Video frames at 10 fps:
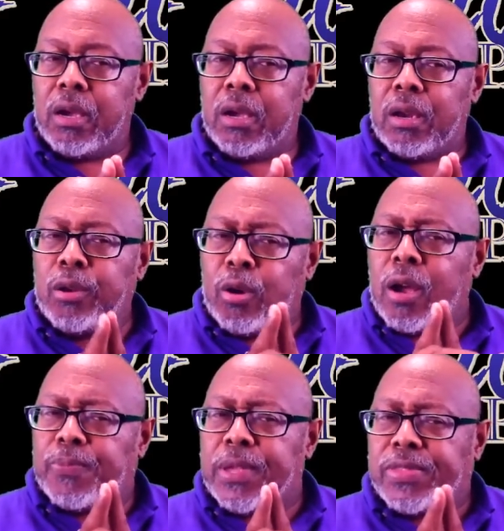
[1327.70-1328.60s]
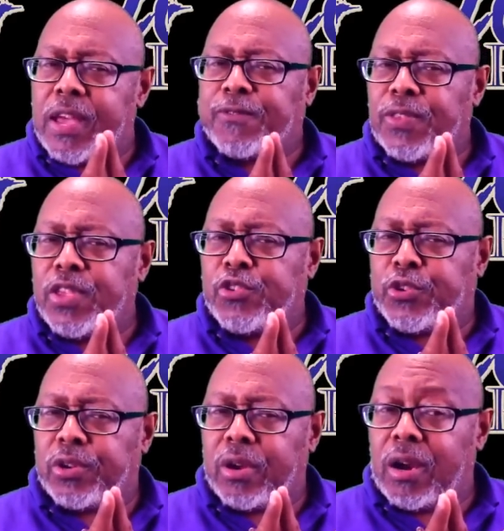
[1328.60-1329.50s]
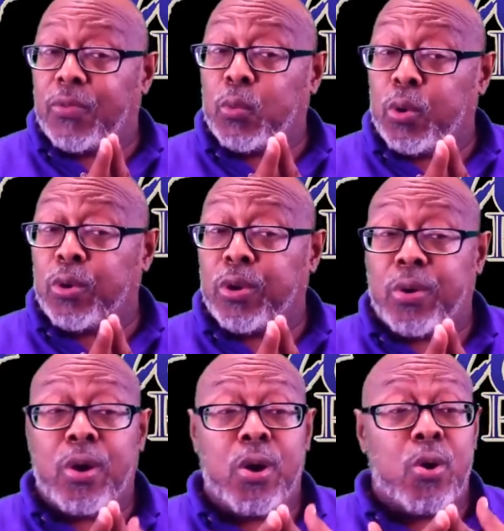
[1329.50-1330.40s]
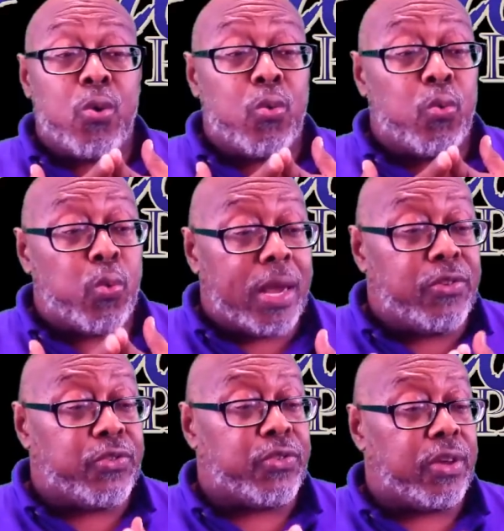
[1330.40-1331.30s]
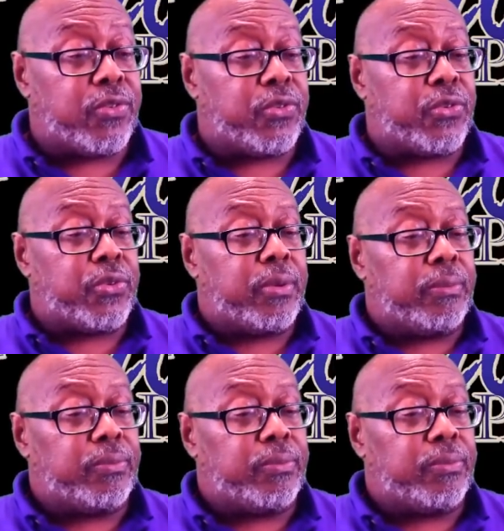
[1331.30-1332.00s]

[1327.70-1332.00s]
Look up the definition of the word racist.